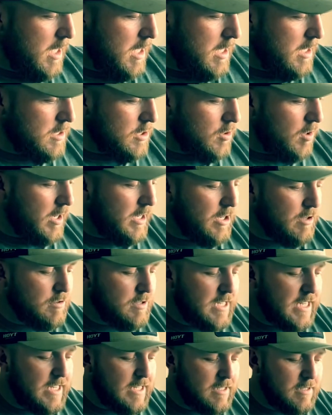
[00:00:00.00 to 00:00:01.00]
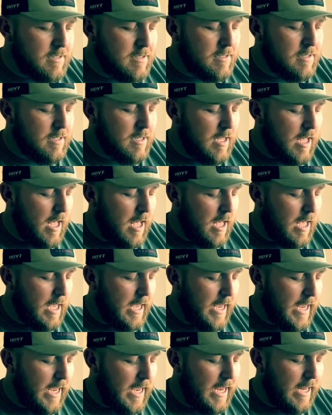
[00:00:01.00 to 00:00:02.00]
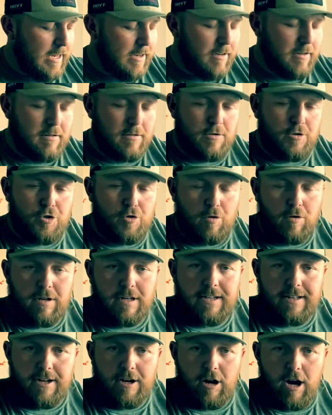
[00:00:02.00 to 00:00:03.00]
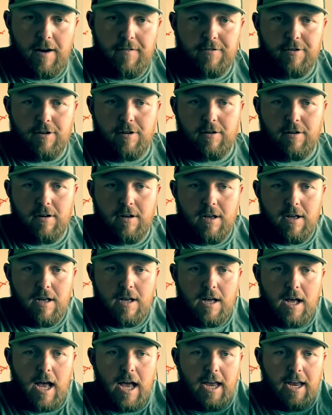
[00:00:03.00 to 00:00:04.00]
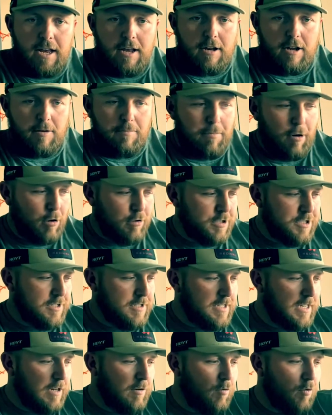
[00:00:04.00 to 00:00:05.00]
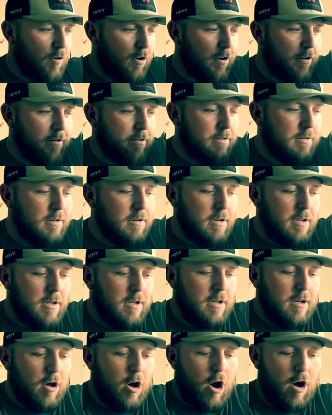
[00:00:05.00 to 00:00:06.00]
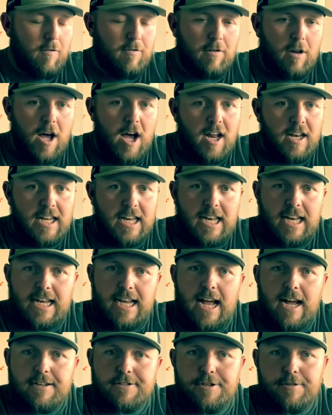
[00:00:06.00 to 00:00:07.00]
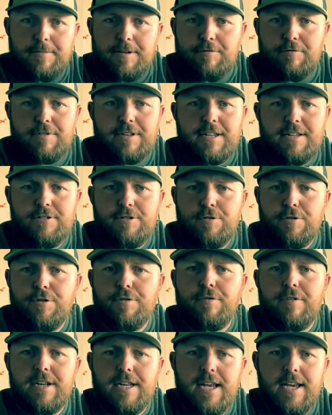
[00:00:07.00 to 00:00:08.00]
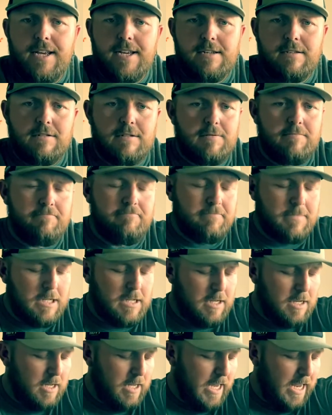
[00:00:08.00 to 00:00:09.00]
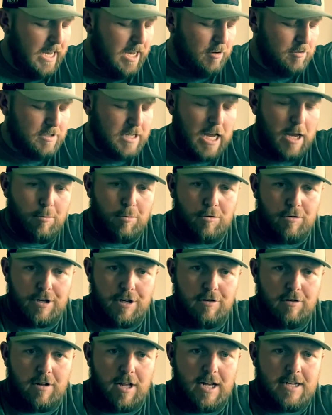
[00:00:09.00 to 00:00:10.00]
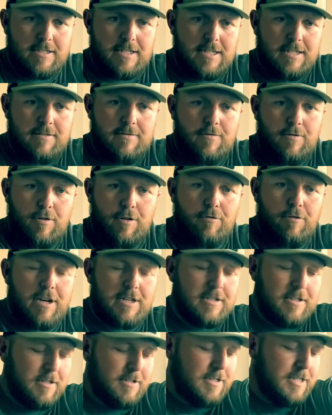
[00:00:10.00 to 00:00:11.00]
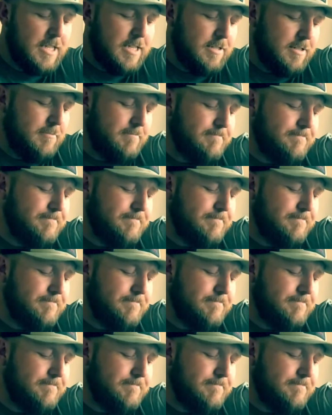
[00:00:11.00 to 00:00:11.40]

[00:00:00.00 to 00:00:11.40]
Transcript: So I used his, and shortly thereafter, I ended up purchasing one offline, and it got to me within 2 or 3 days, and I was able to utilize it for the rest of the season.